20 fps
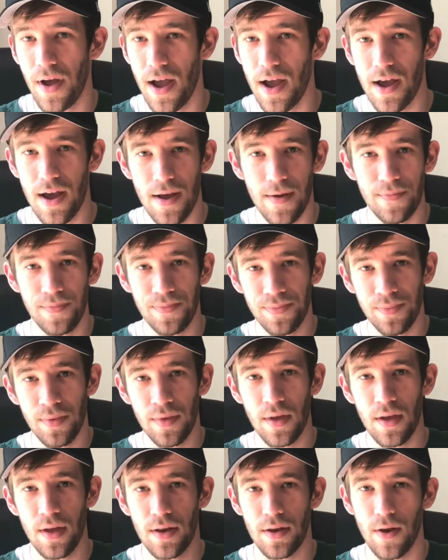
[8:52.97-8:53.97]
and
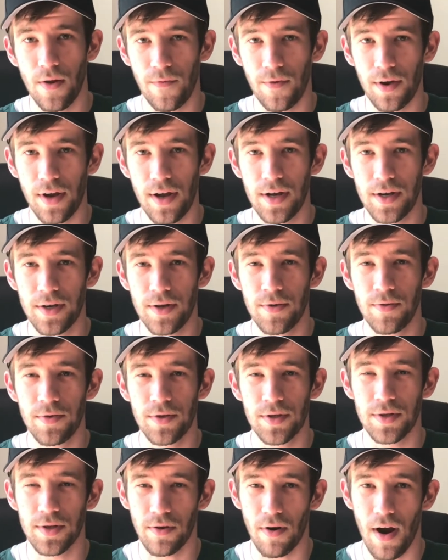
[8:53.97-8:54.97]
don't forget to
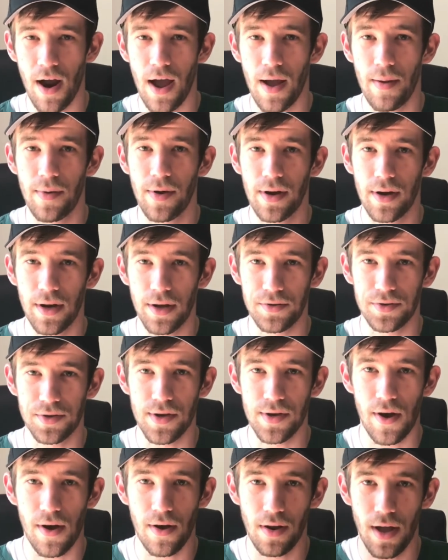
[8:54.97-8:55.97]
subscribe, and I'll see
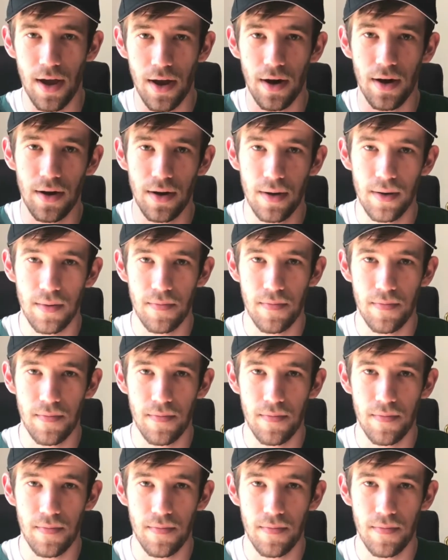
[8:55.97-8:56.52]
y'all later.